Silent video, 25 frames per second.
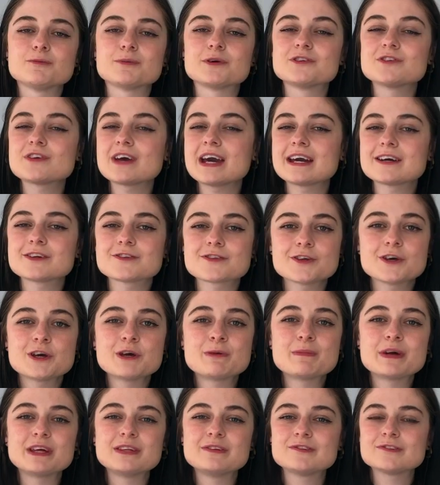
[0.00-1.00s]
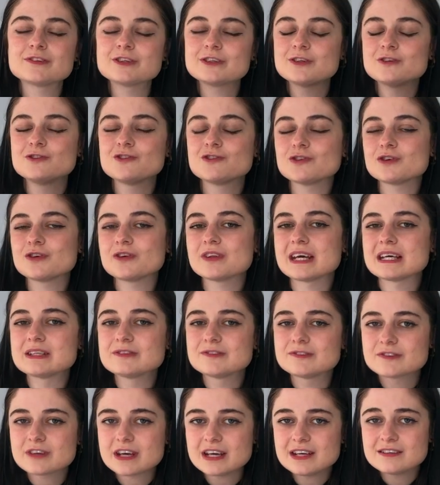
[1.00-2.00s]
protect them and still ensure their
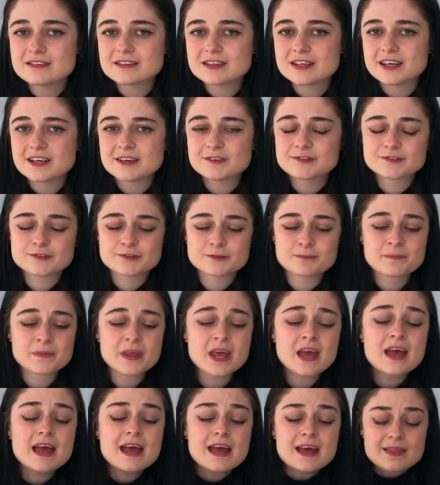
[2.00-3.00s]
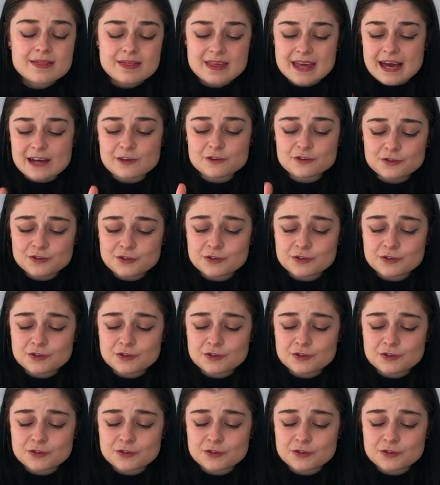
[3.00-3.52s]
status. The actual